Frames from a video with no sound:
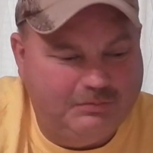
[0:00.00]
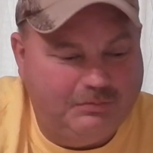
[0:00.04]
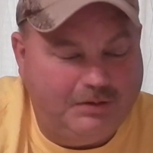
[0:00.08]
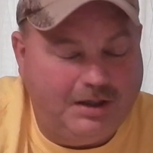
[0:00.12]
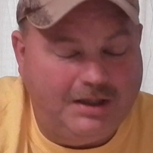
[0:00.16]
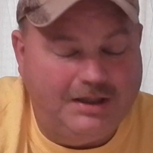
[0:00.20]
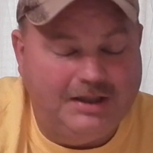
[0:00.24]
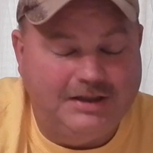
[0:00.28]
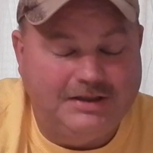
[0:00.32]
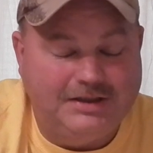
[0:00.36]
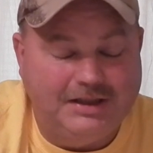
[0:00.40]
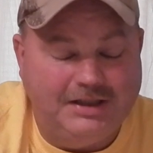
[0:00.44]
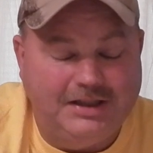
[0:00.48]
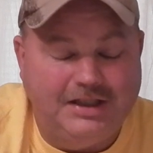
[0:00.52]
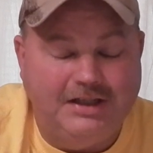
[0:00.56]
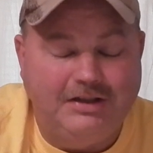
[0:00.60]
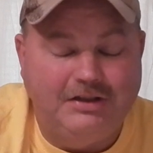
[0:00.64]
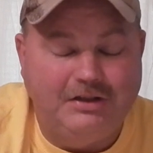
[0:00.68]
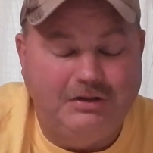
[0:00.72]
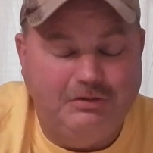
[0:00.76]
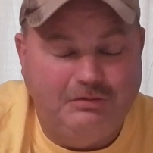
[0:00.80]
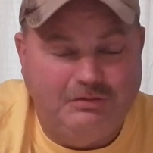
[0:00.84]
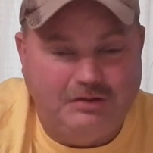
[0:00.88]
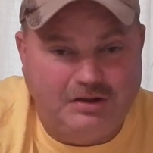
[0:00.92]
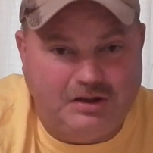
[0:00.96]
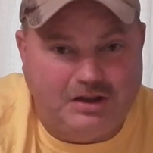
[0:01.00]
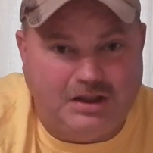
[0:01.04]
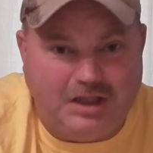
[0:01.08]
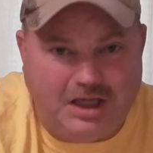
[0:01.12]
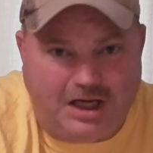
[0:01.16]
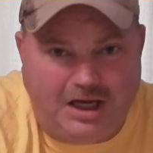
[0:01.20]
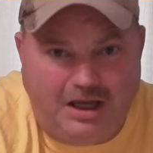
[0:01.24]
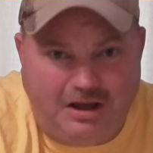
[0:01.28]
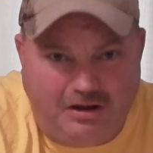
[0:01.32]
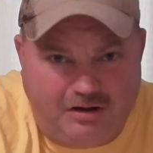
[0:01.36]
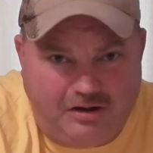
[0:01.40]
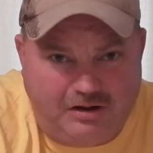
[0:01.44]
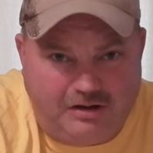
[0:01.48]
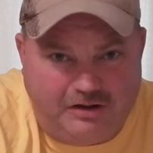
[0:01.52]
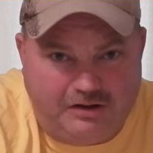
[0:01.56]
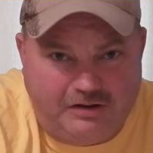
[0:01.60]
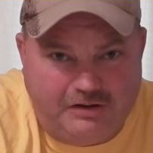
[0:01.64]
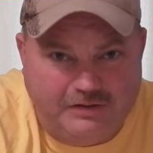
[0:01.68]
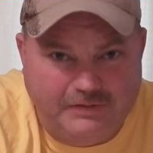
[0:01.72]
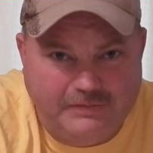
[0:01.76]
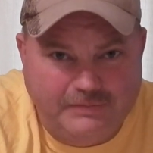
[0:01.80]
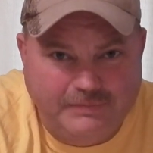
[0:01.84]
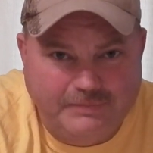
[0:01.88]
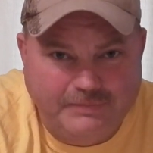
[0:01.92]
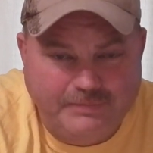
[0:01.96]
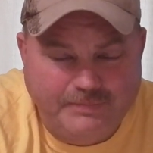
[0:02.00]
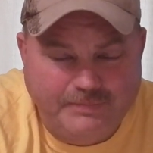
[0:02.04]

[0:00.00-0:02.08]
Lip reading: And Wanda said, now you tell her